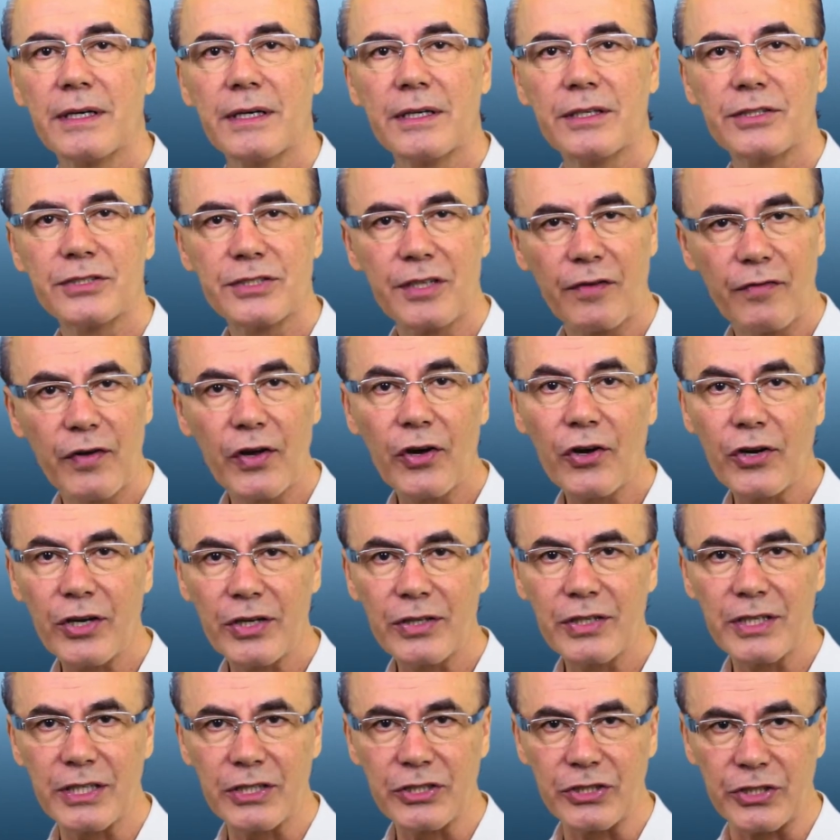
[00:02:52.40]
Severe
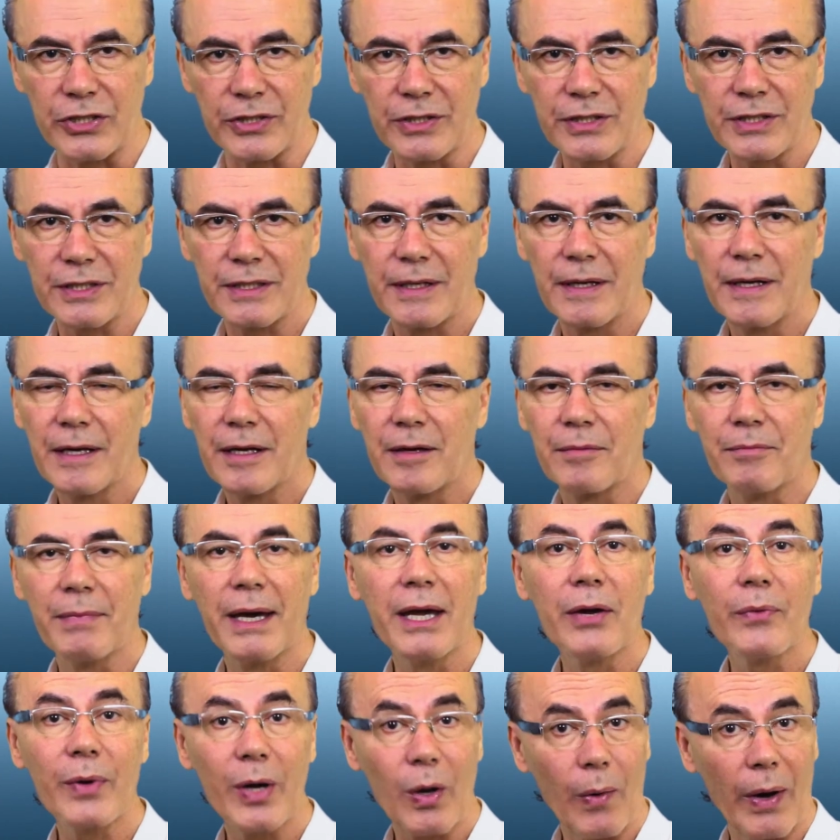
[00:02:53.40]
conditions
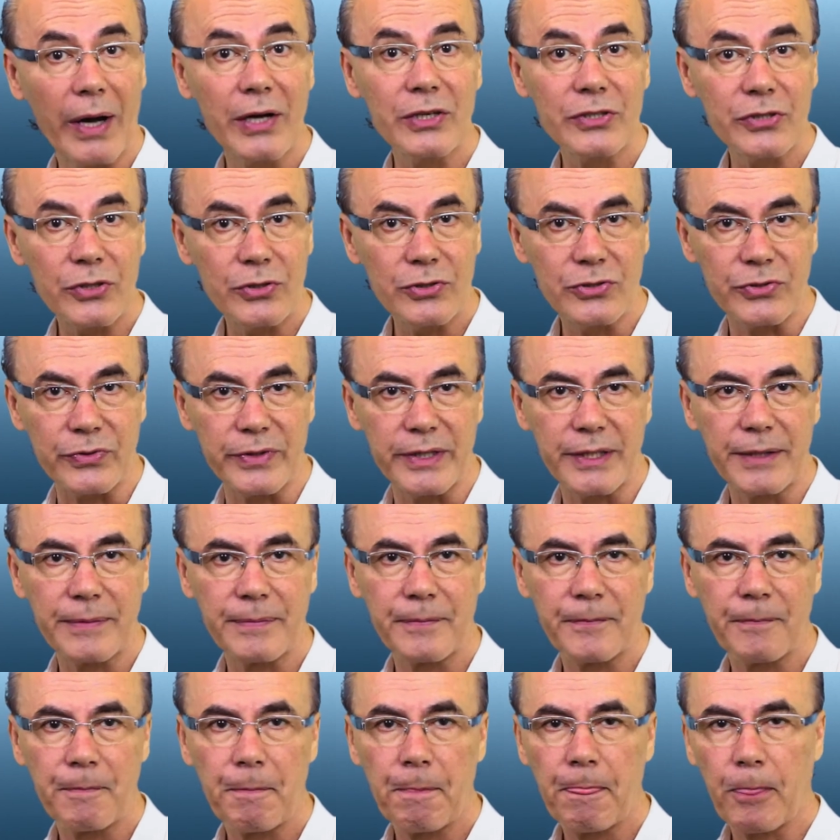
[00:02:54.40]
may require surgery
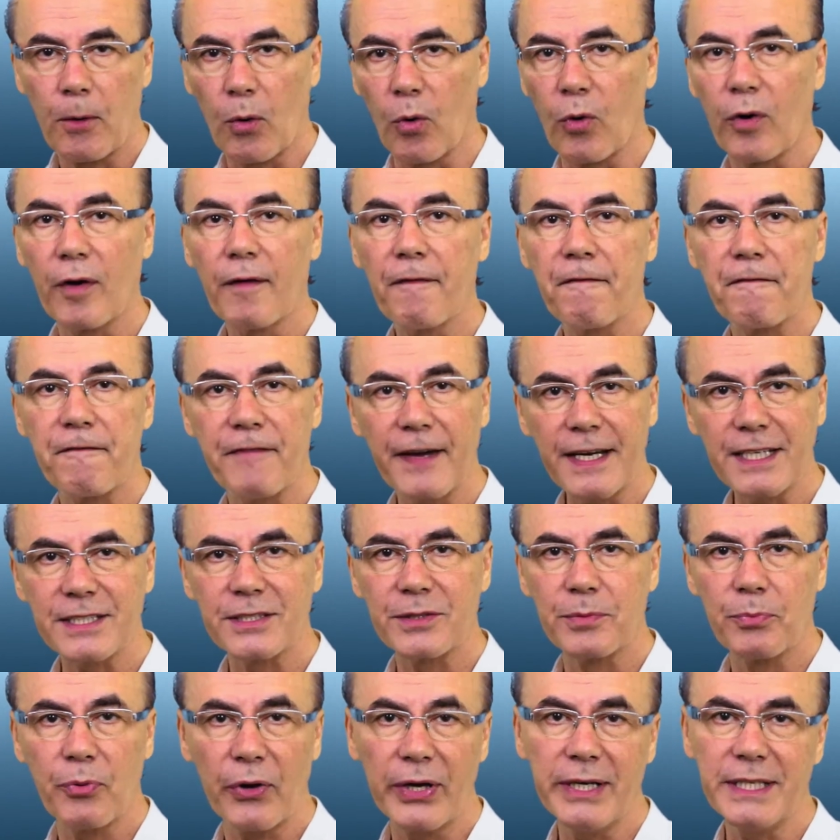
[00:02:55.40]
or
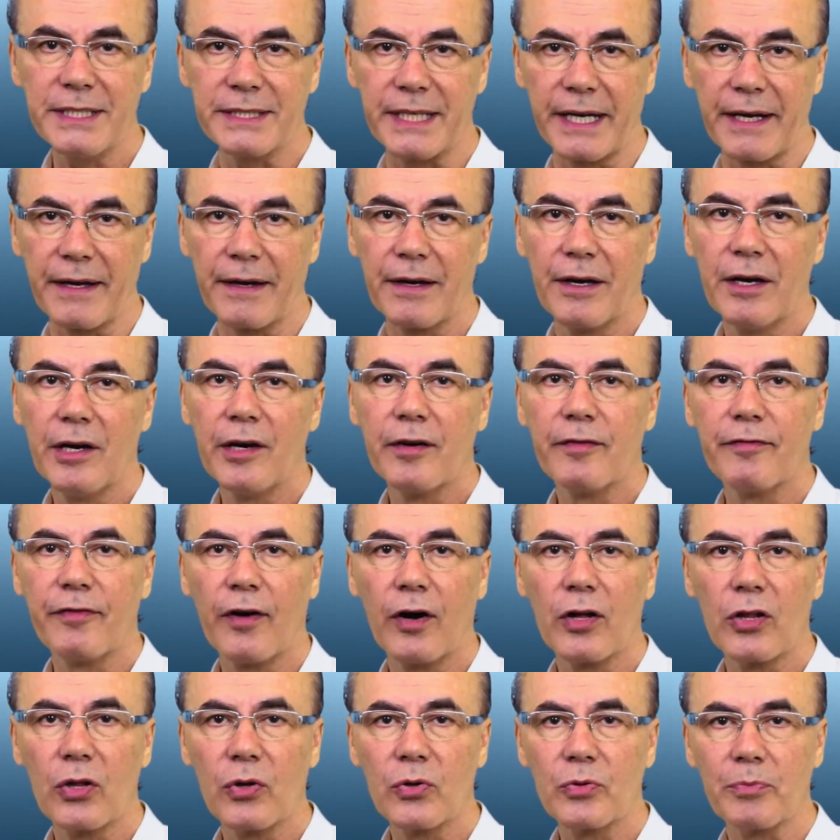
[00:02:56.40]
fixed bracing
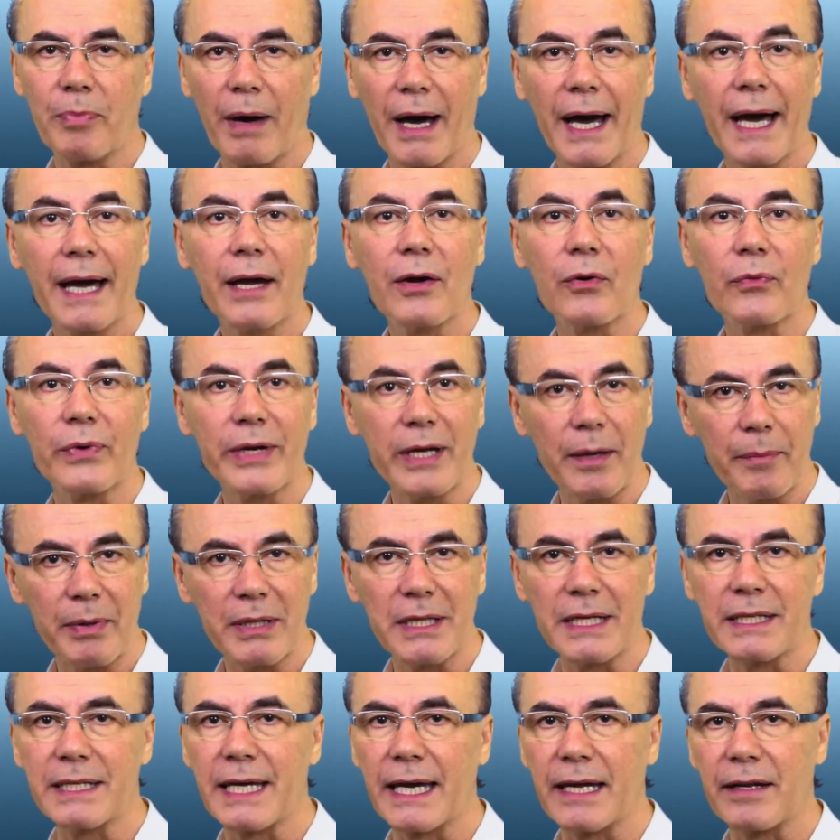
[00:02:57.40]
followed by
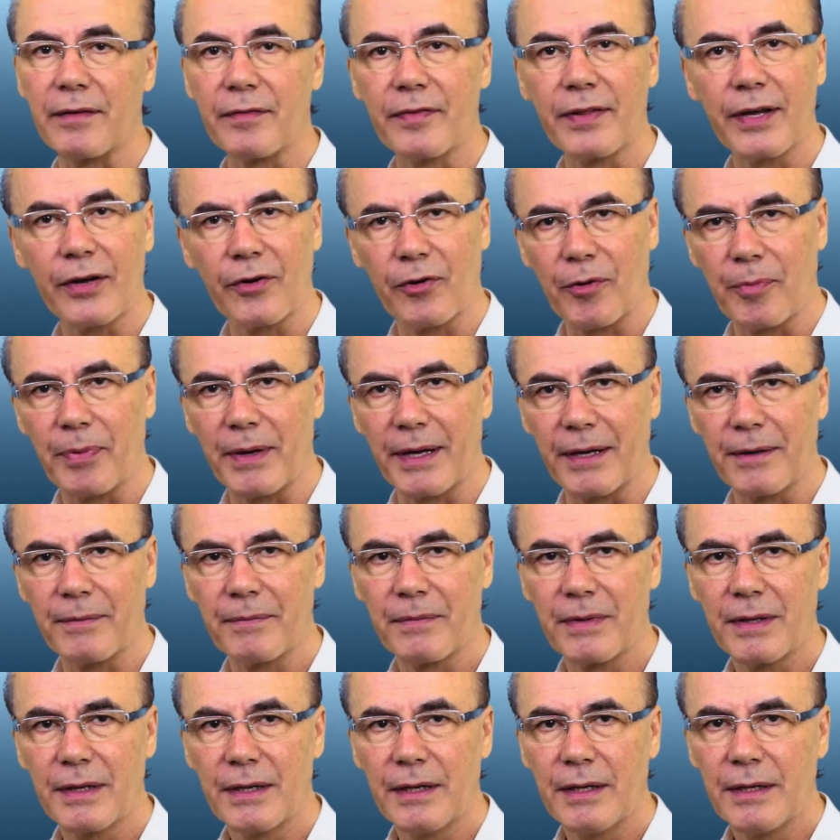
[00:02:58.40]
rehabilitative therapy.
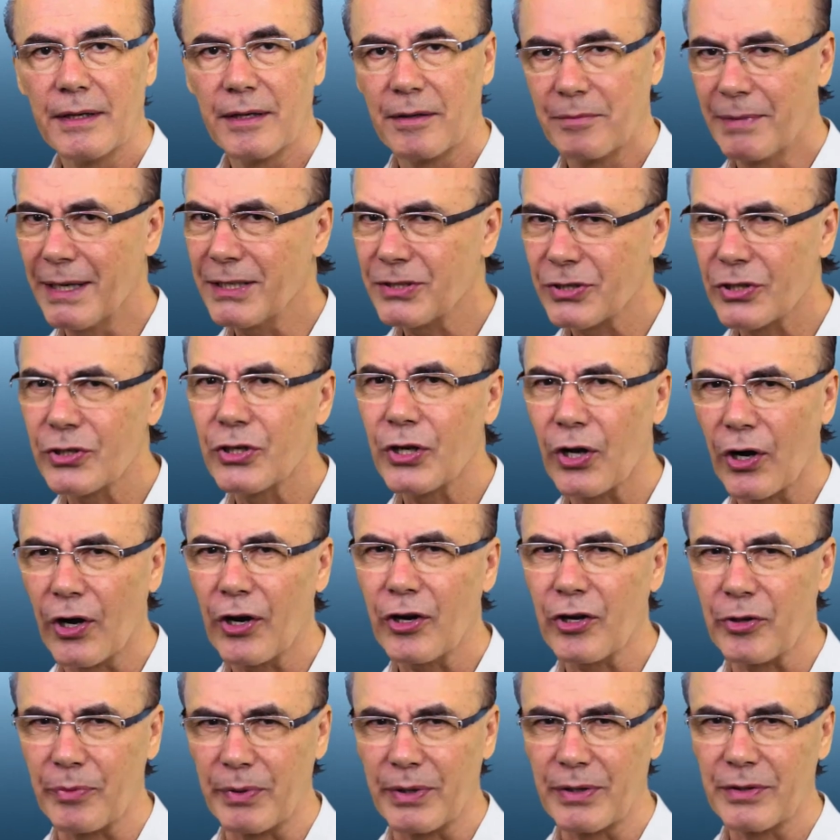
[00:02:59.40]
Makes a good
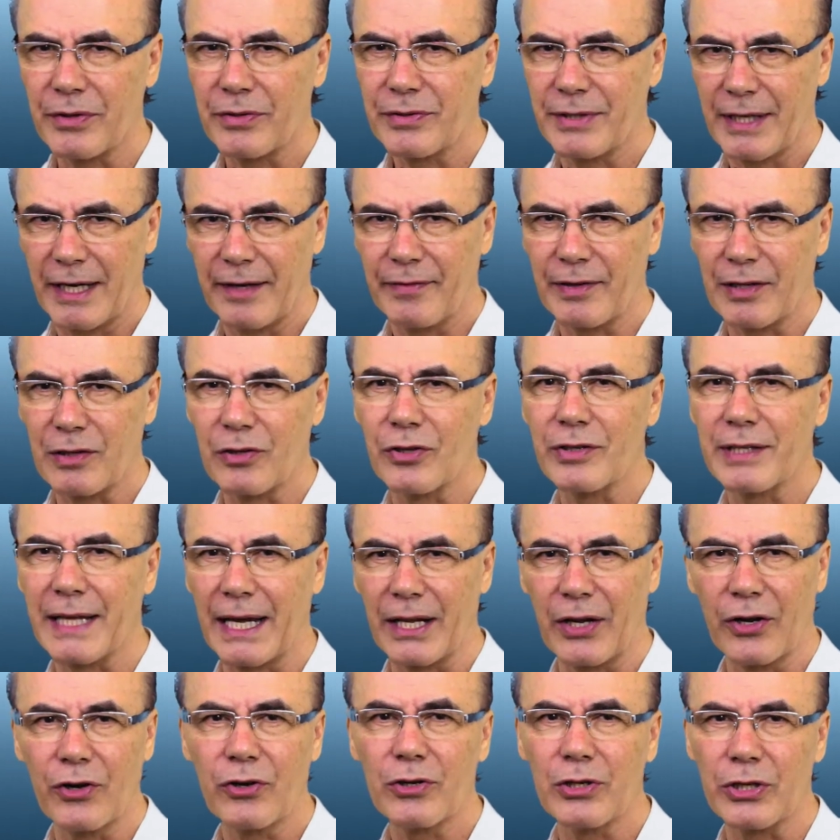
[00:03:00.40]
argument to have it looked
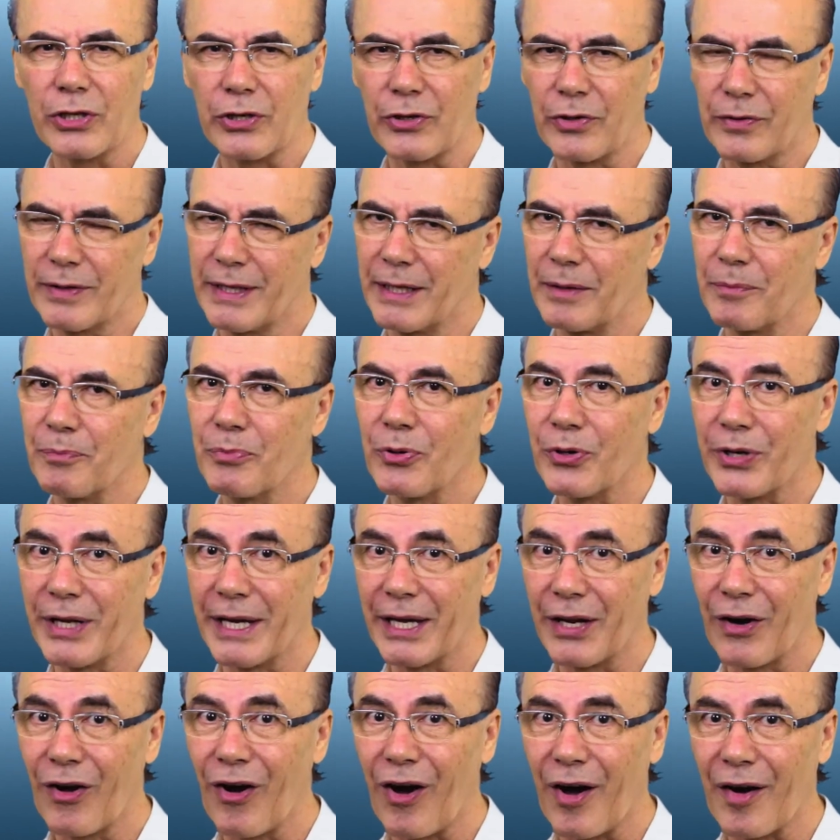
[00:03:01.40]
at earlier than putting
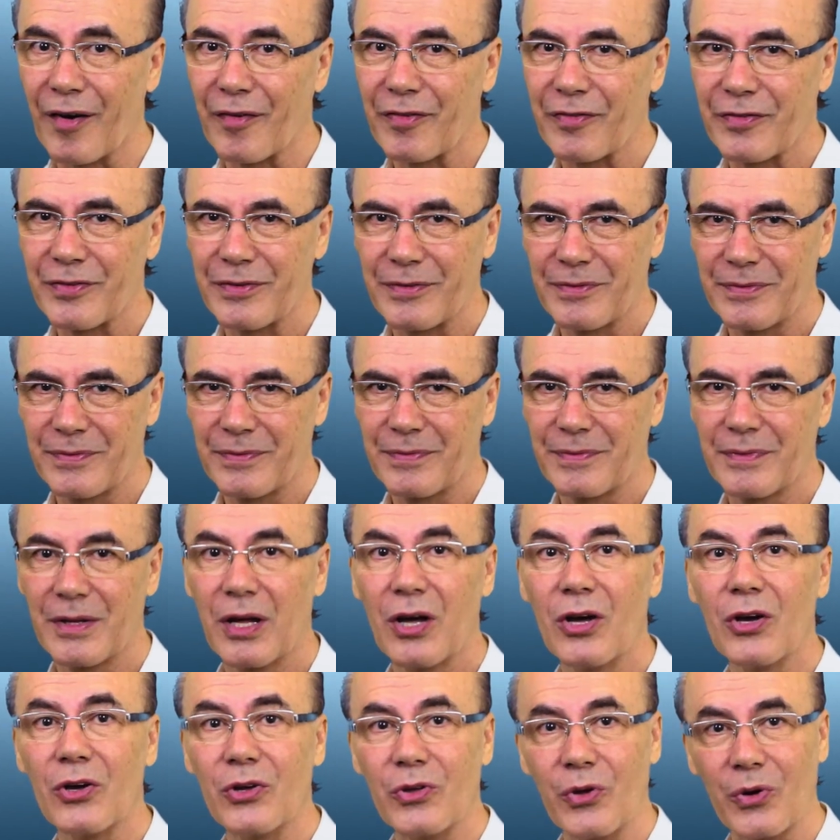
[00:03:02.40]
it off.
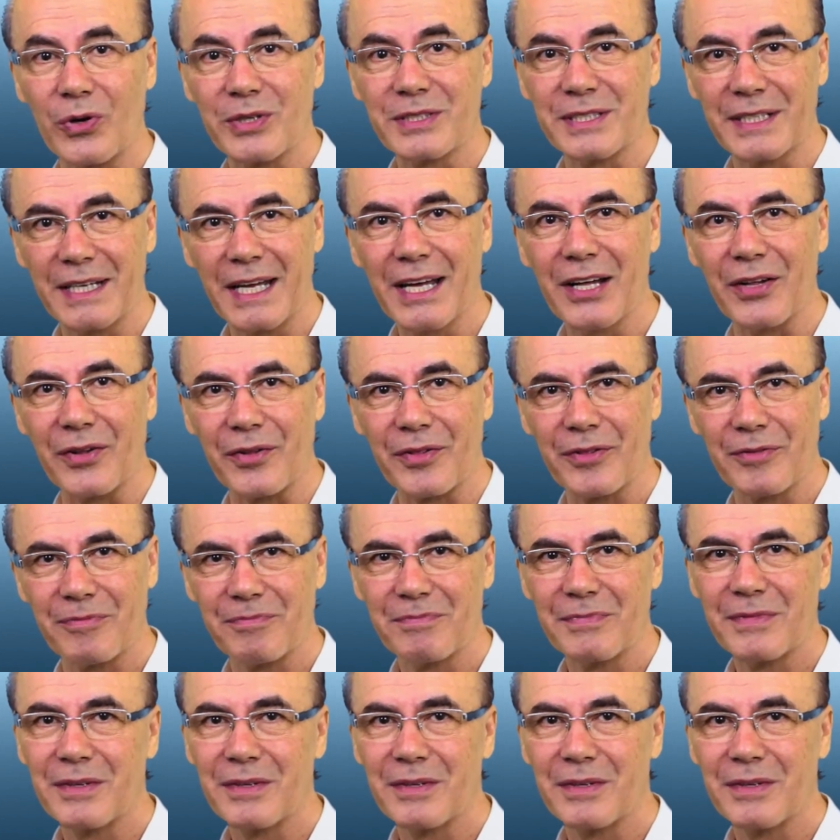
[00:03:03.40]
Yours in health,